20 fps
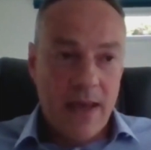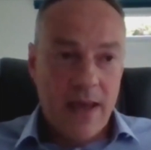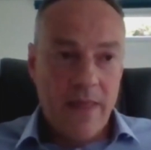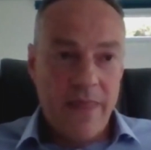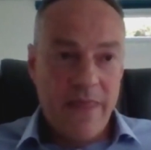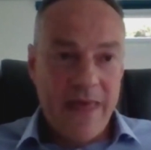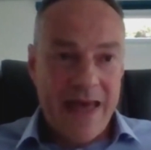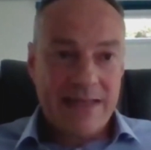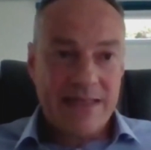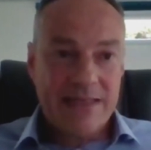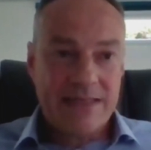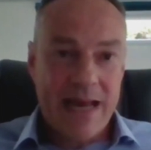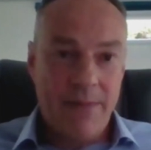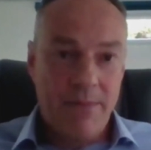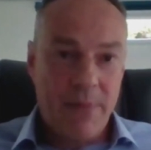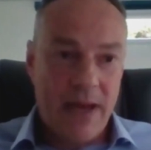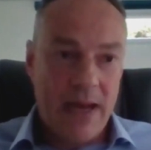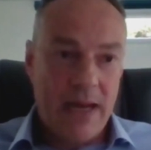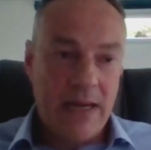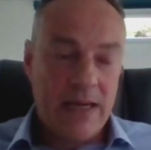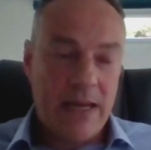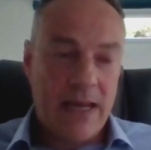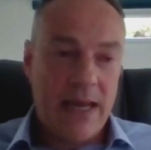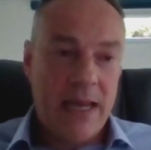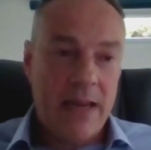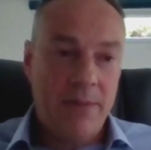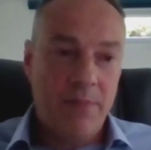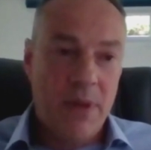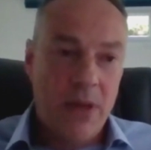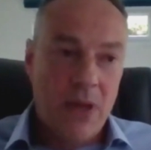And that's our main
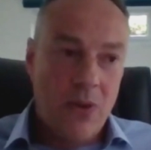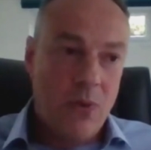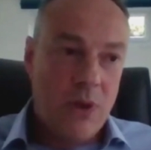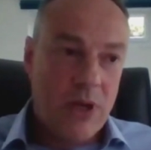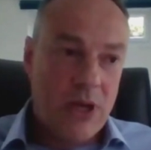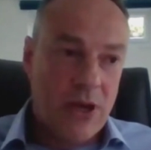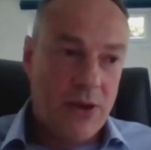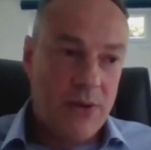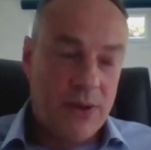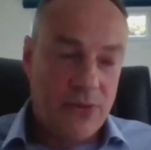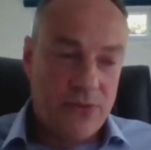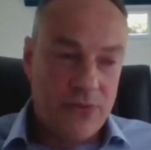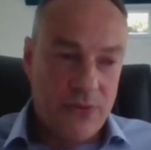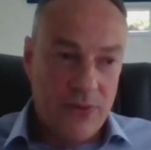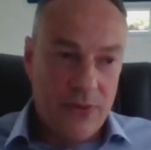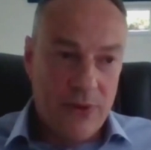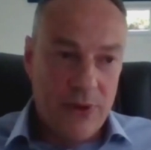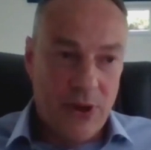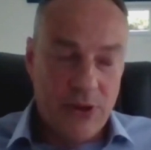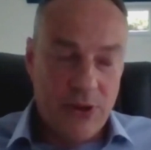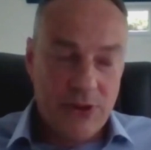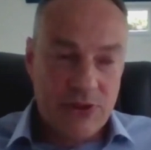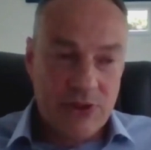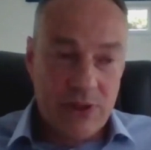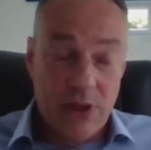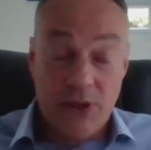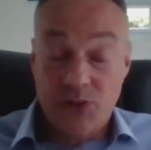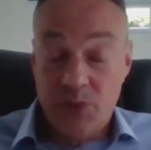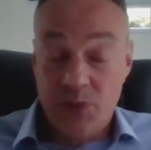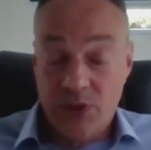aim. We're going through lots
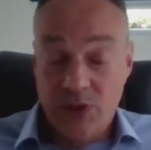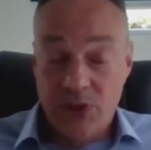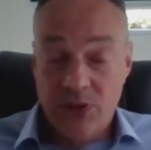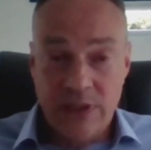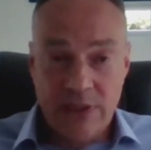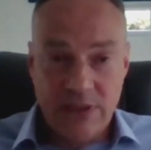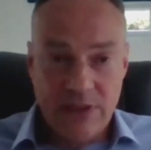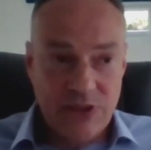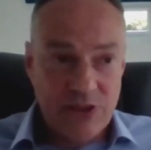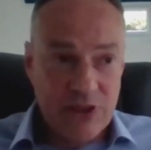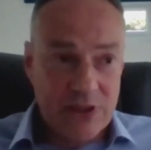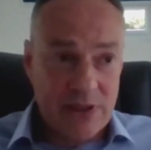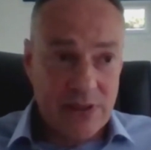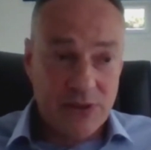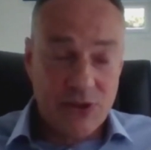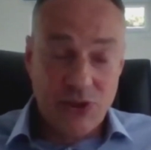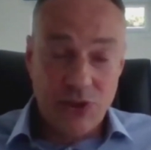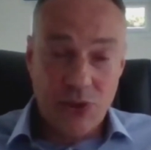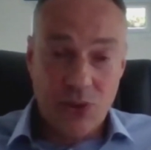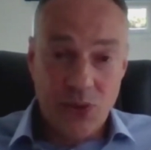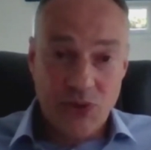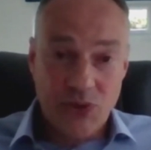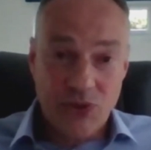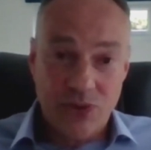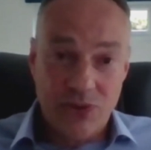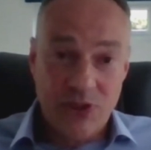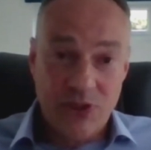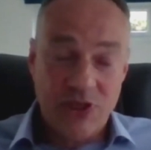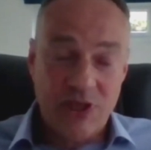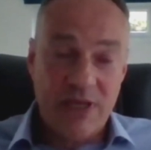and lots. We're using digital tools
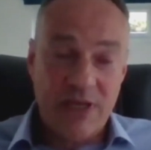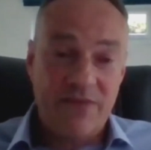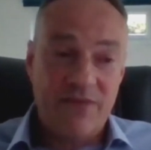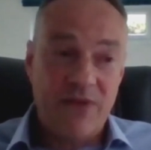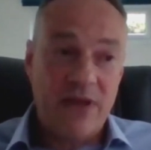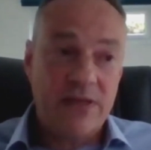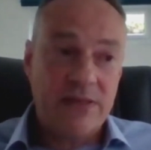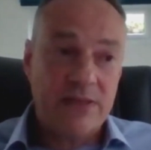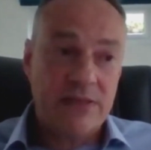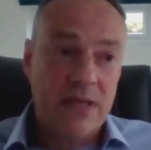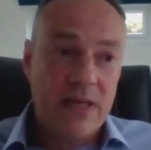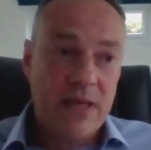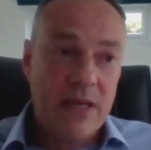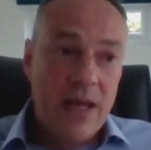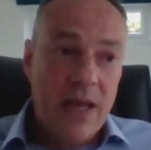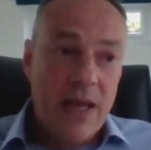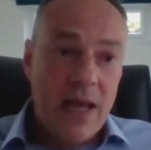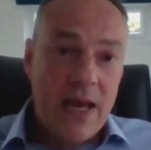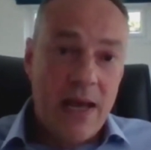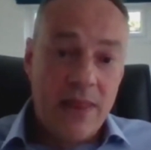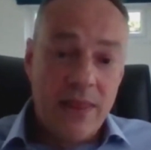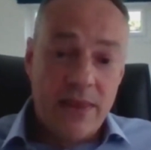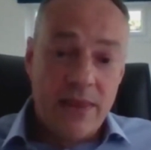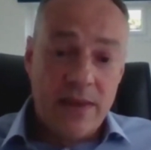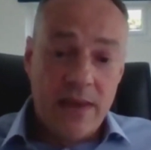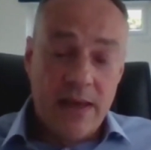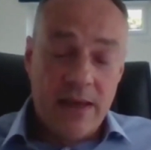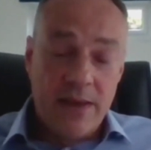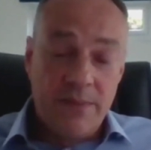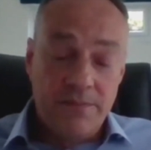to achieve this. And
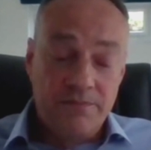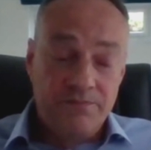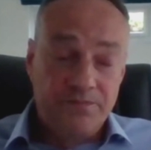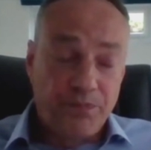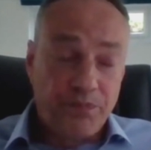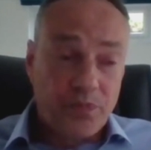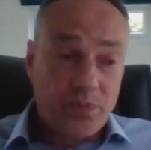a